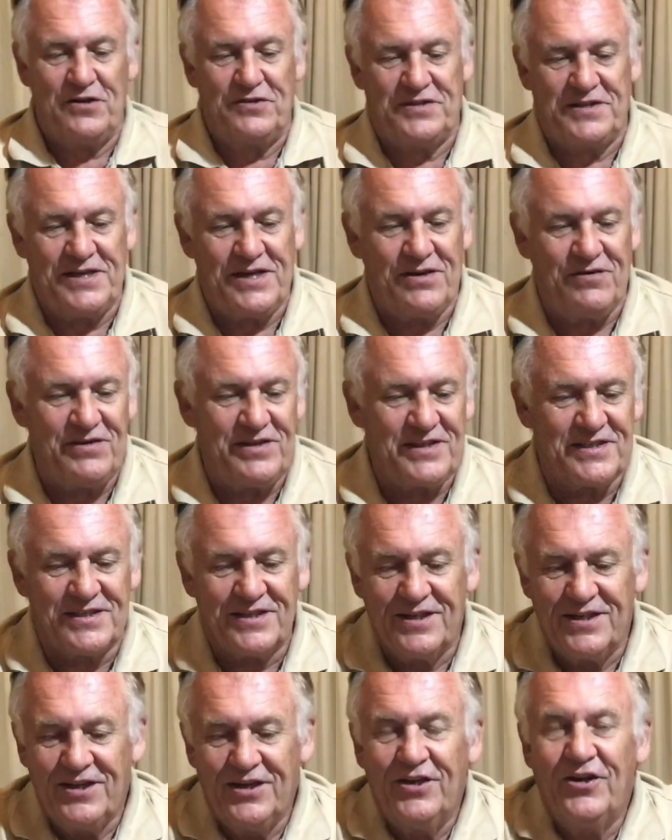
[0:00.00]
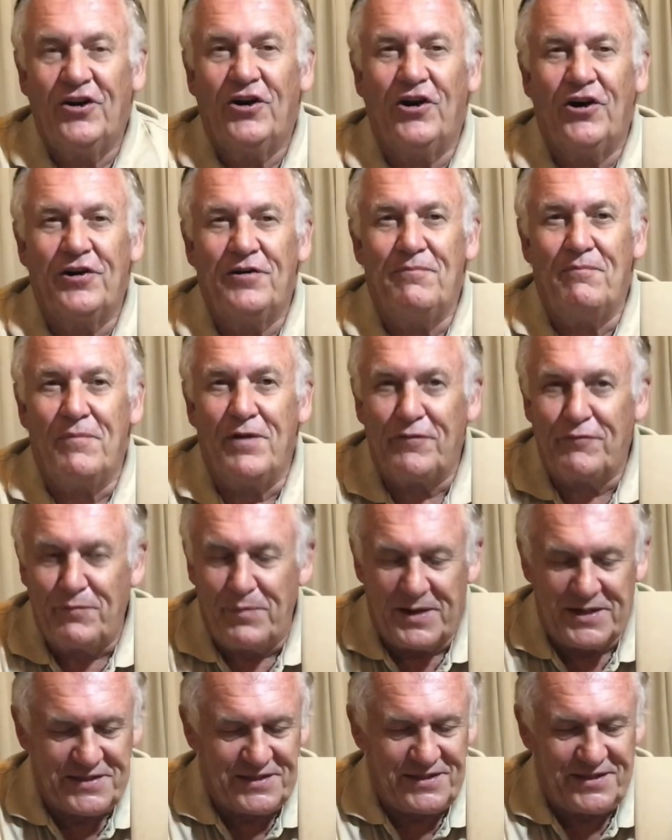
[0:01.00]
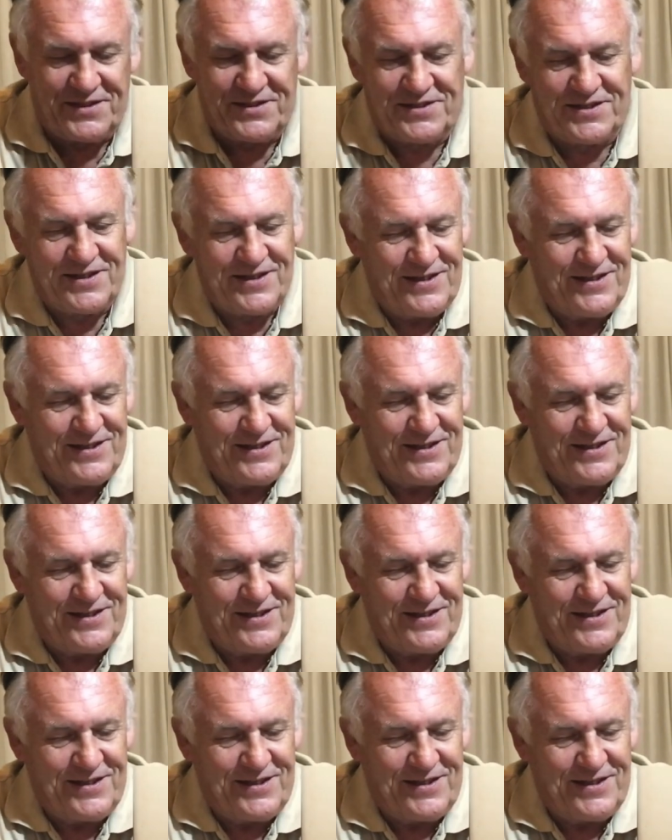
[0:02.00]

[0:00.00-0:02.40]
series on Mythbusters,